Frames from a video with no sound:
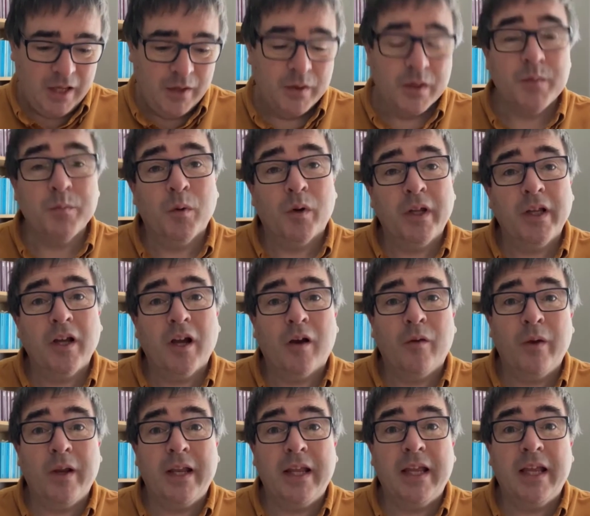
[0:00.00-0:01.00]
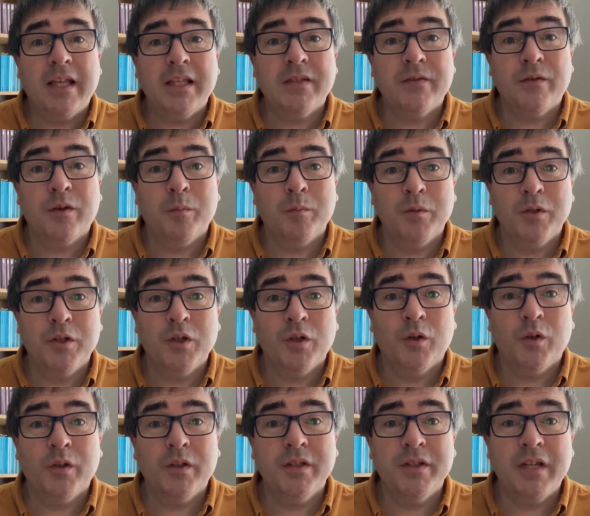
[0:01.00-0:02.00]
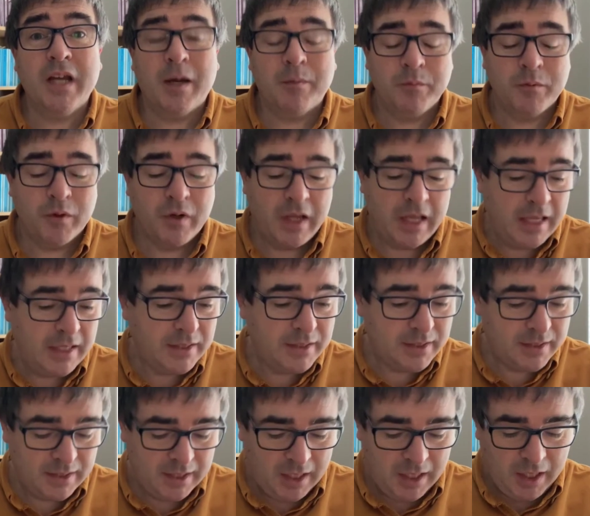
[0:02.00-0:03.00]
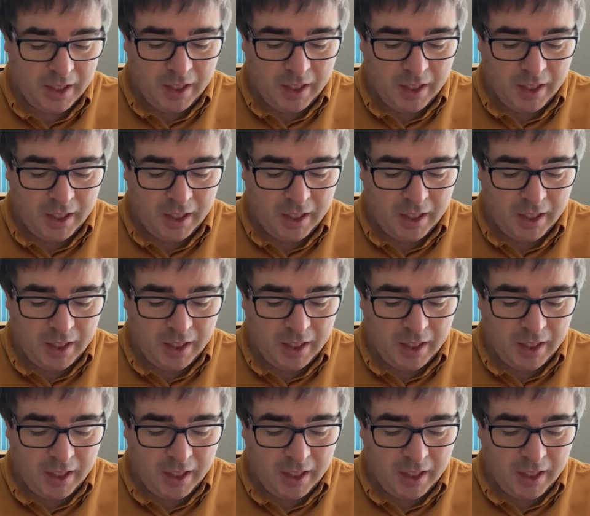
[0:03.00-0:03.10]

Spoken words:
This morning, our reading is from John chapter 8,